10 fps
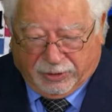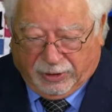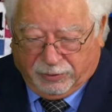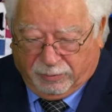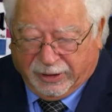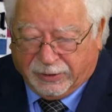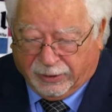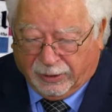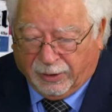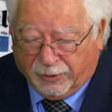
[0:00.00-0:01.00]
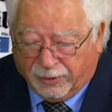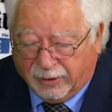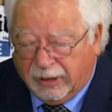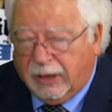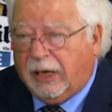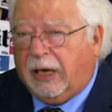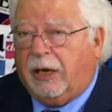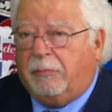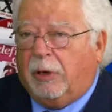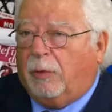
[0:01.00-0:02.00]
going to a meeting in London, uh,
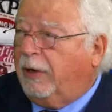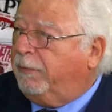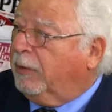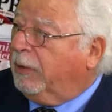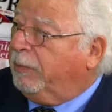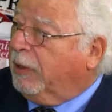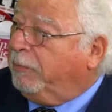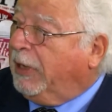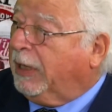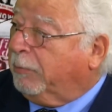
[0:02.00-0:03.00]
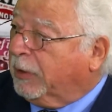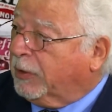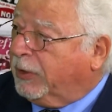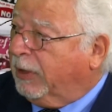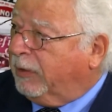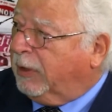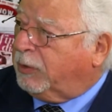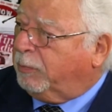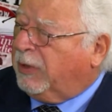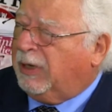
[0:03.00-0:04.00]
and my wife phoned me up in a panic because they, a,
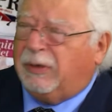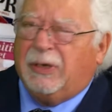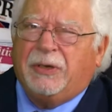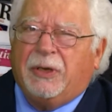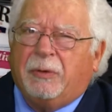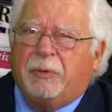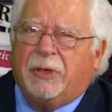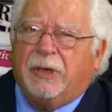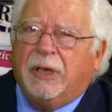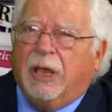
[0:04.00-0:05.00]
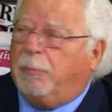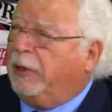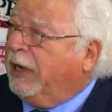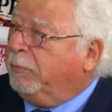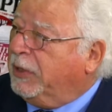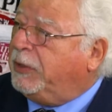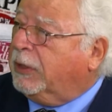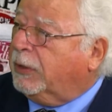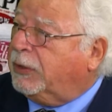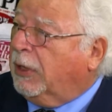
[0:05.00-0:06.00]
they, they said there was a, a, plane missing
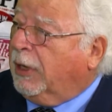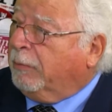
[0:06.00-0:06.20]
at the time,